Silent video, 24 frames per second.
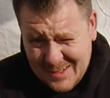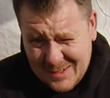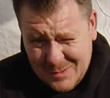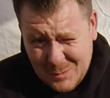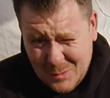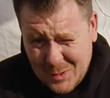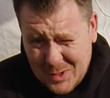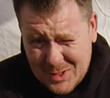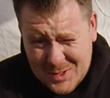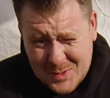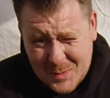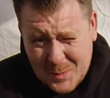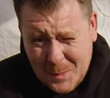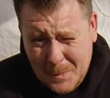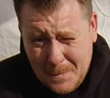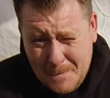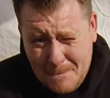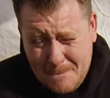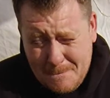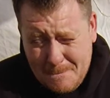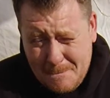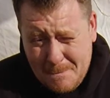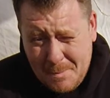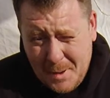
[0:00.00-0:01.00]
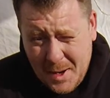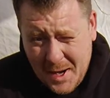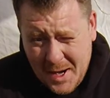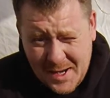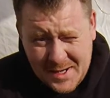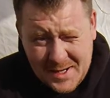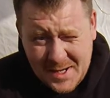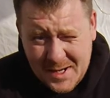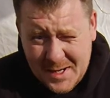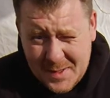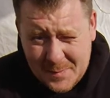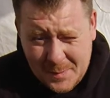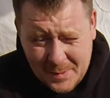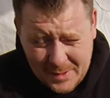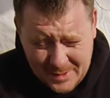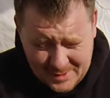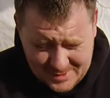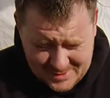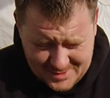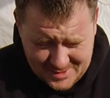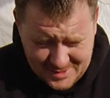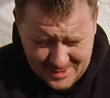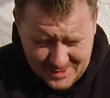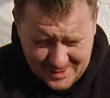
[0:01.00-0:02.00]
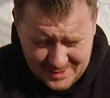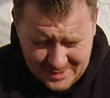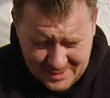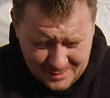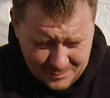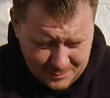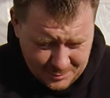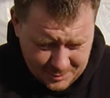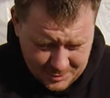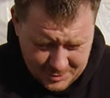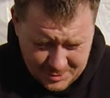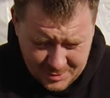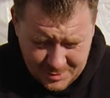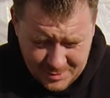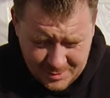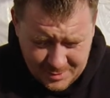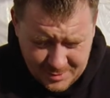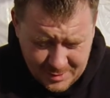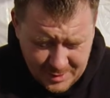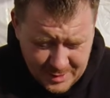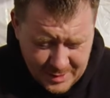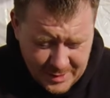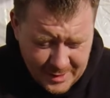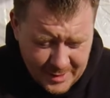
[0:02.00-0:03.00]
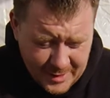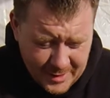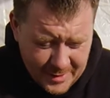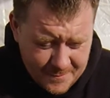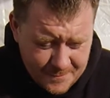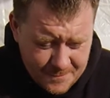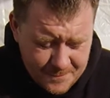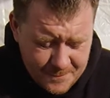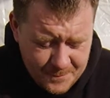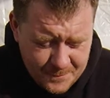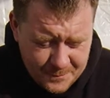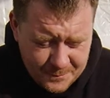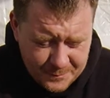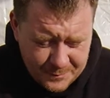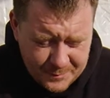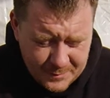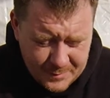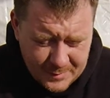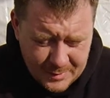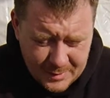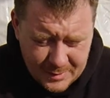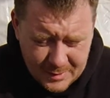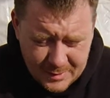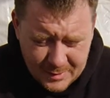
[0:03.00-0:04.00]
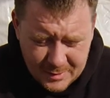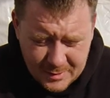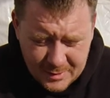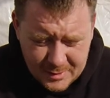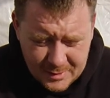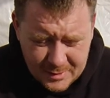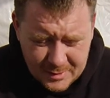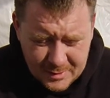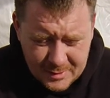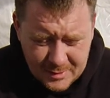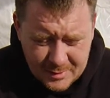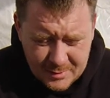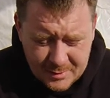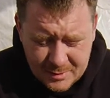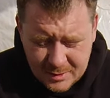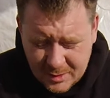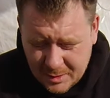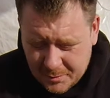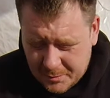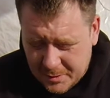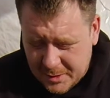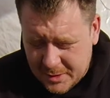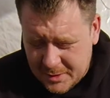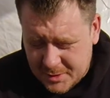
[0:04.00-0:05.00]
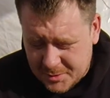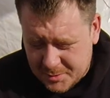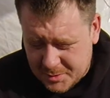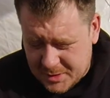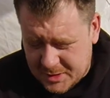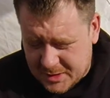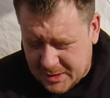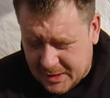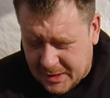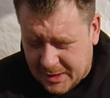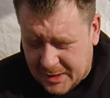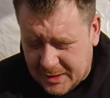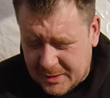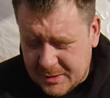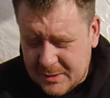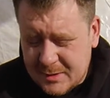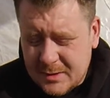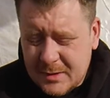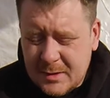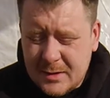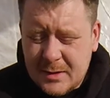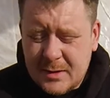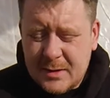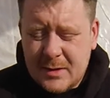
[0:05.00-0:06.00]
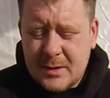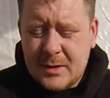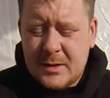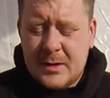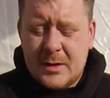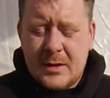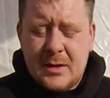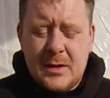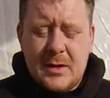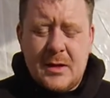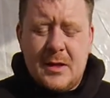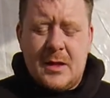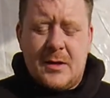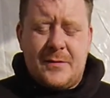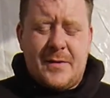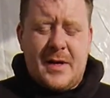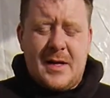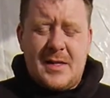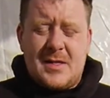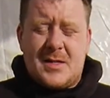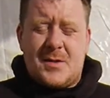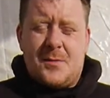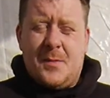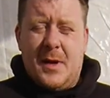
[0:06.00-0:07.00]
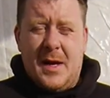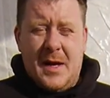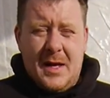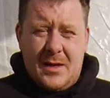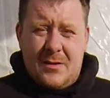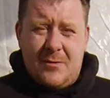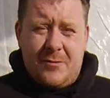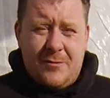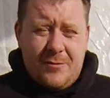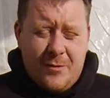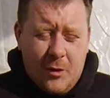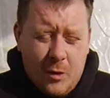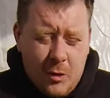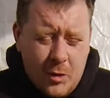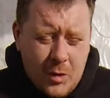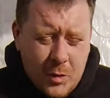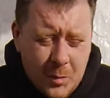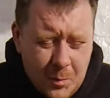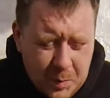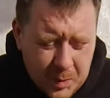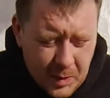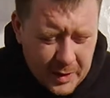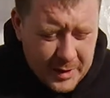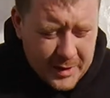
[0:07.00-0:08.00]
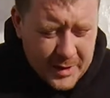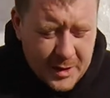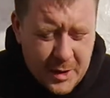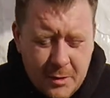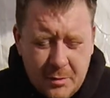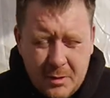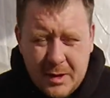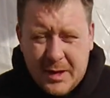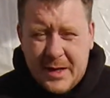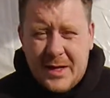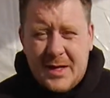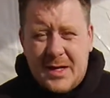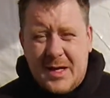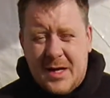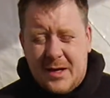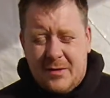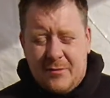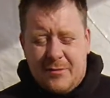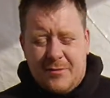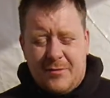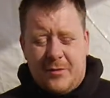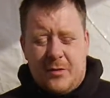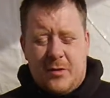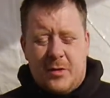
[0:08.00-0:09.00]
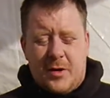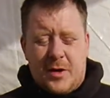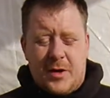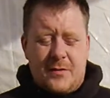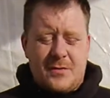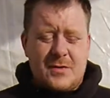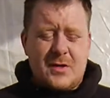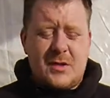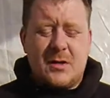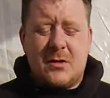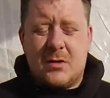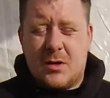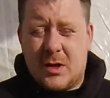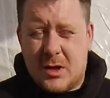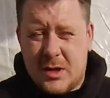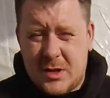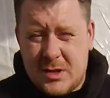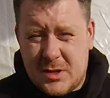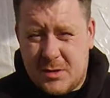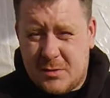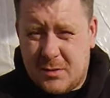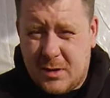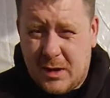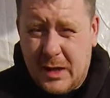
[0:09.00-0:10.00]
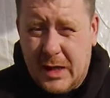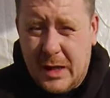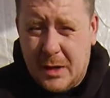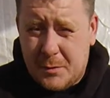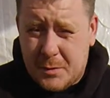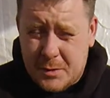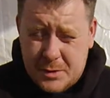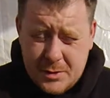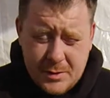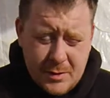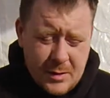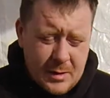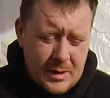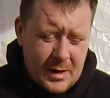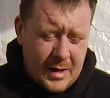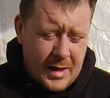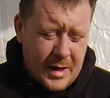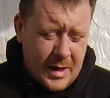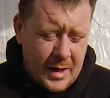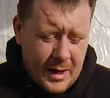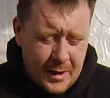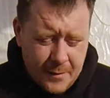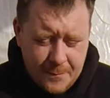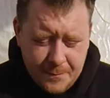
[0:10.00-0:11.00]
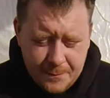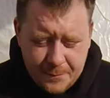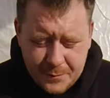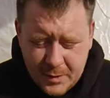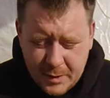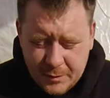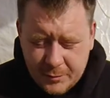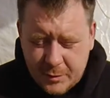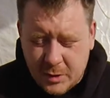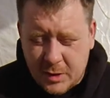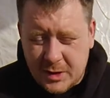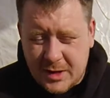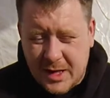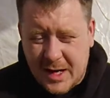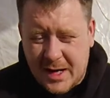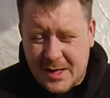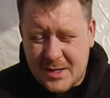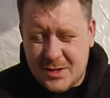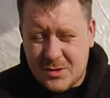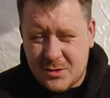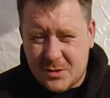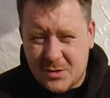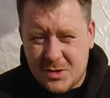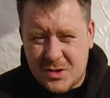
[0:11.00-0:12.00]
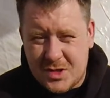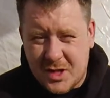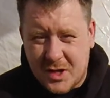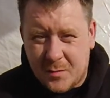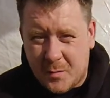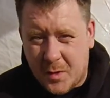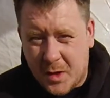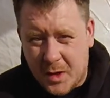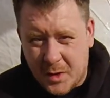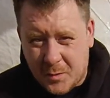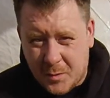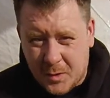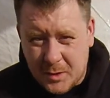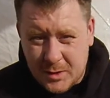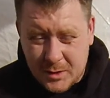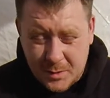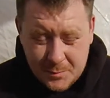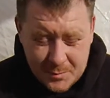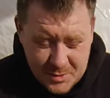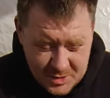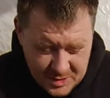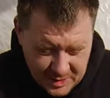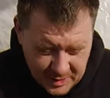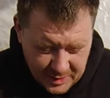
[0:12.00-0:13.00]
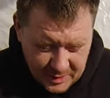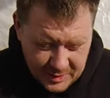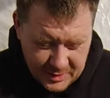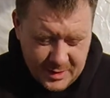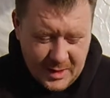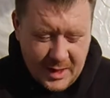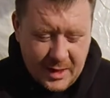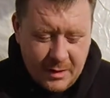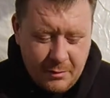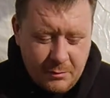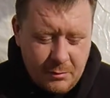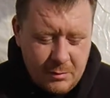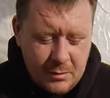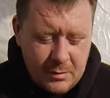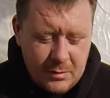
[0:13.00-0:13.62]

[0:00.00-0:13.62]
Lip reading: What a pain in the backside that was. Now where do I start? I've had to make full complete new link kit for it. I've still got to do the lows. I've got the axles sitting where I want them sitting now,